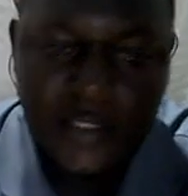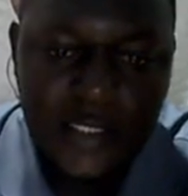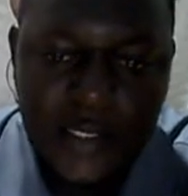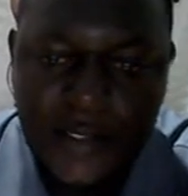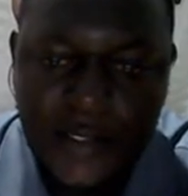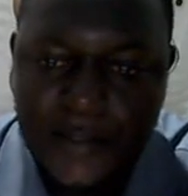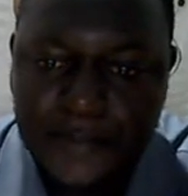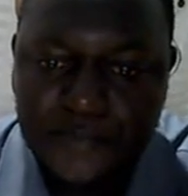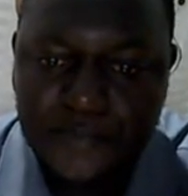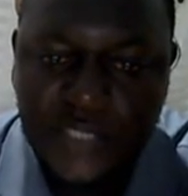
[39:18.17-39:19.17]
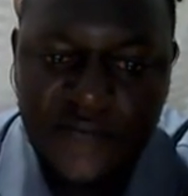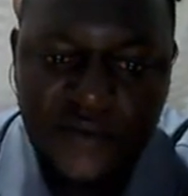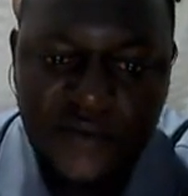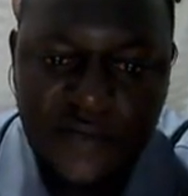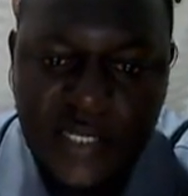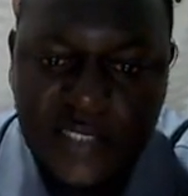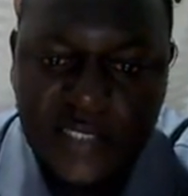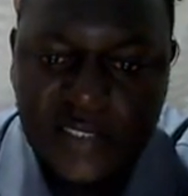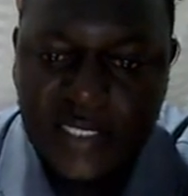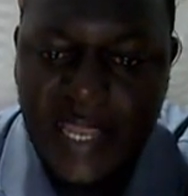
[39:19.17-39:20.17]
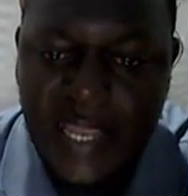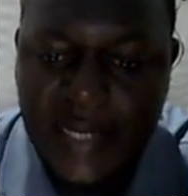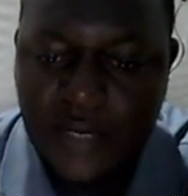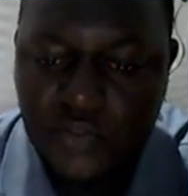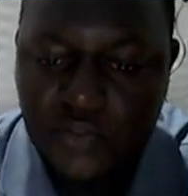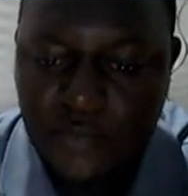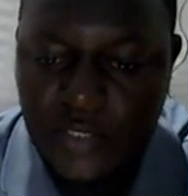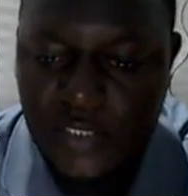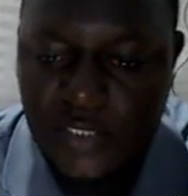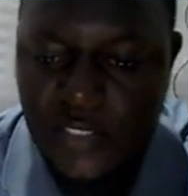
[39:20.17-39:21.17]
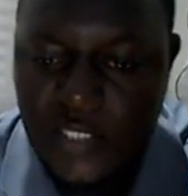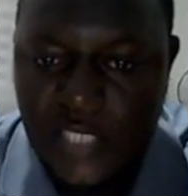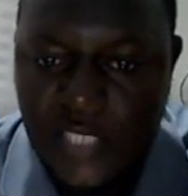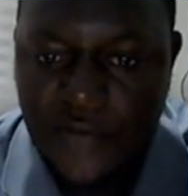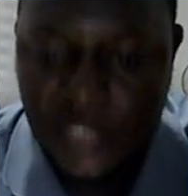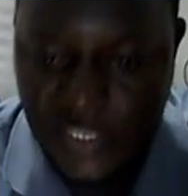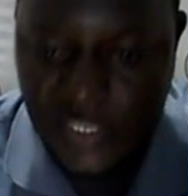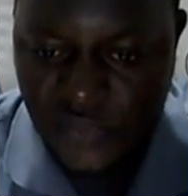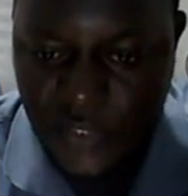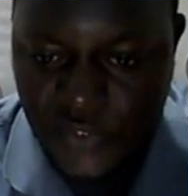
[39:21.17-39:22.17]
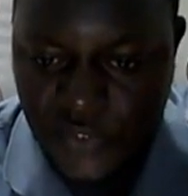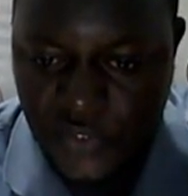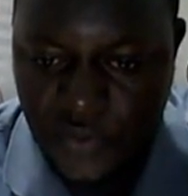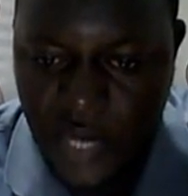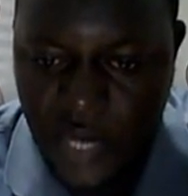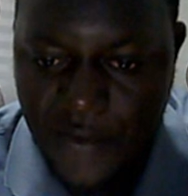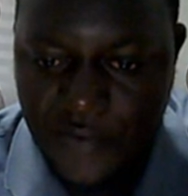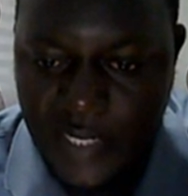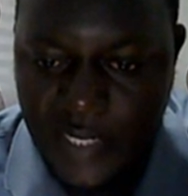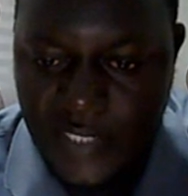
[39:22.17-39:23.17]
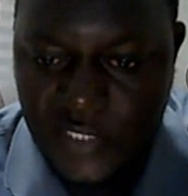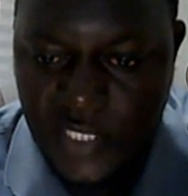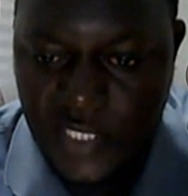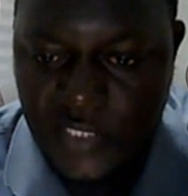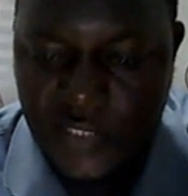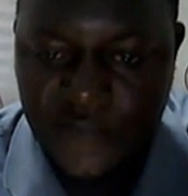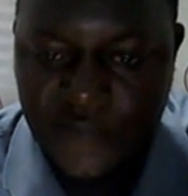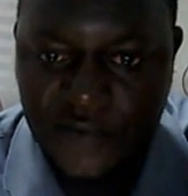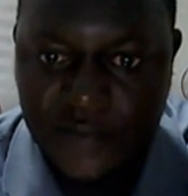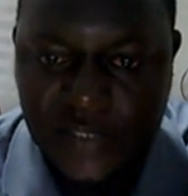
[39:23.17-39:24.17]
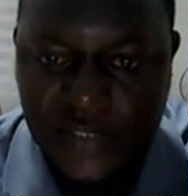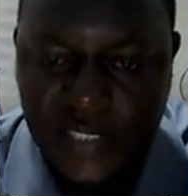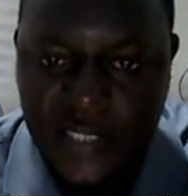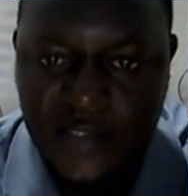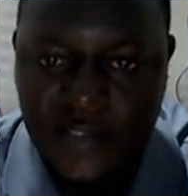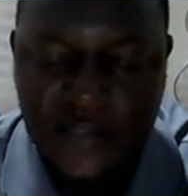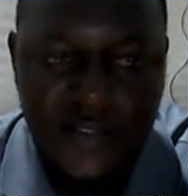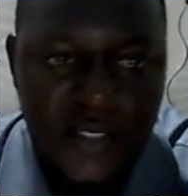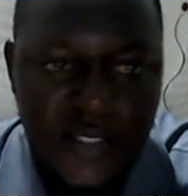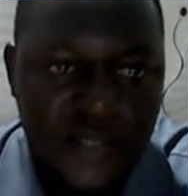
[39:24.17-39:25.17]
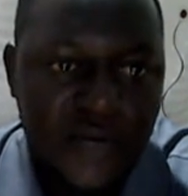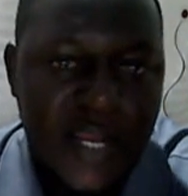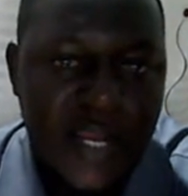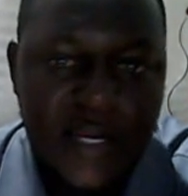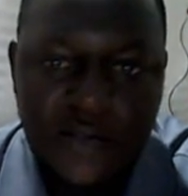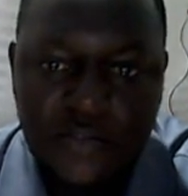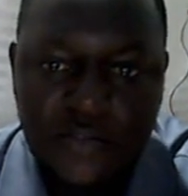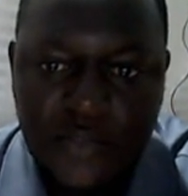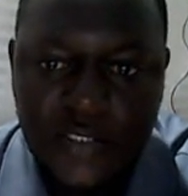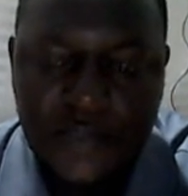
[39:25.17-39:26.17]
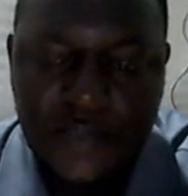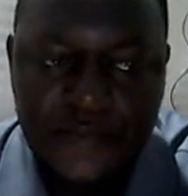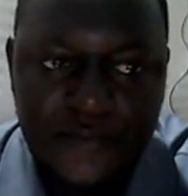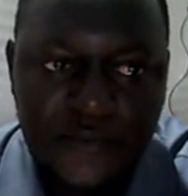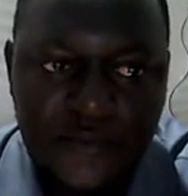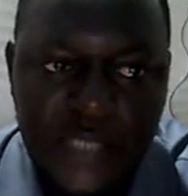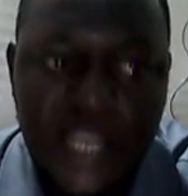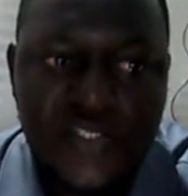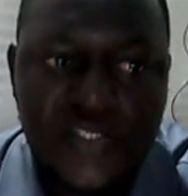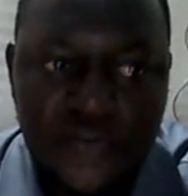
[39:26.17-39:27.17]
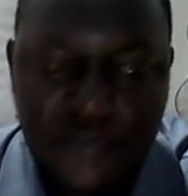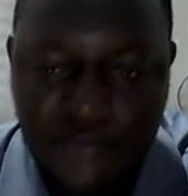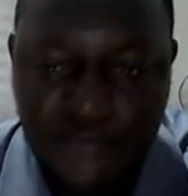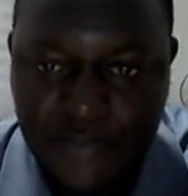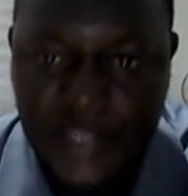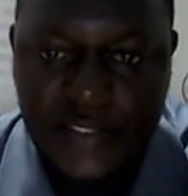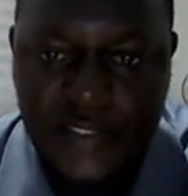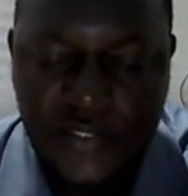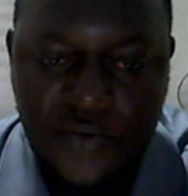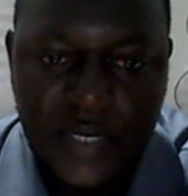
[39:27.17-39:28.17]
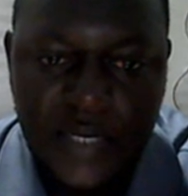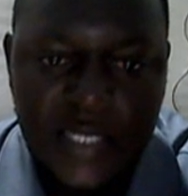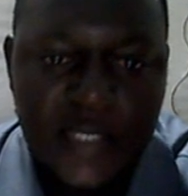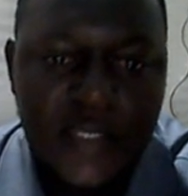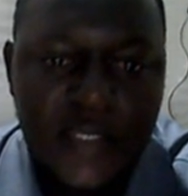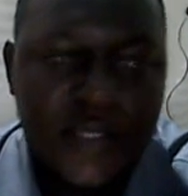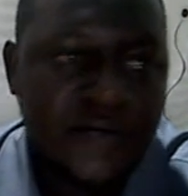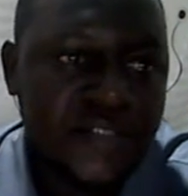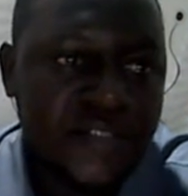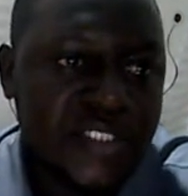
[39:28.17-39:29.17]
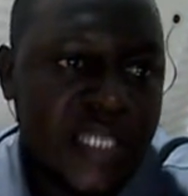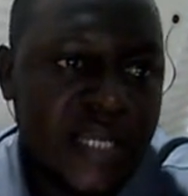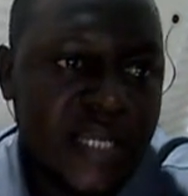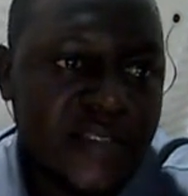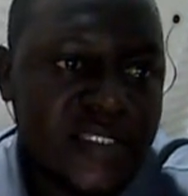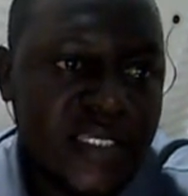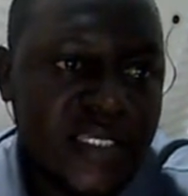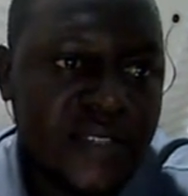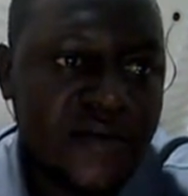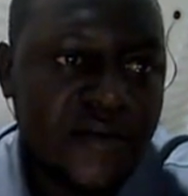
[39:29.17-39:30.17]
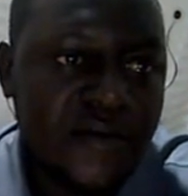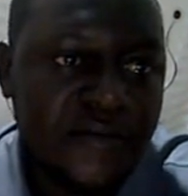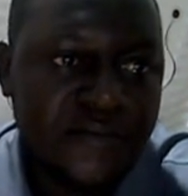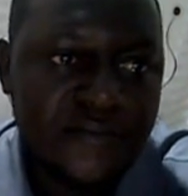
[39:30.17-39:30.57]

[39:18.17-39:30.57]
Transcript: they've told us in handout mode. So I just want to show you how you can change from slide to handout mode as you print your work. We shall instead go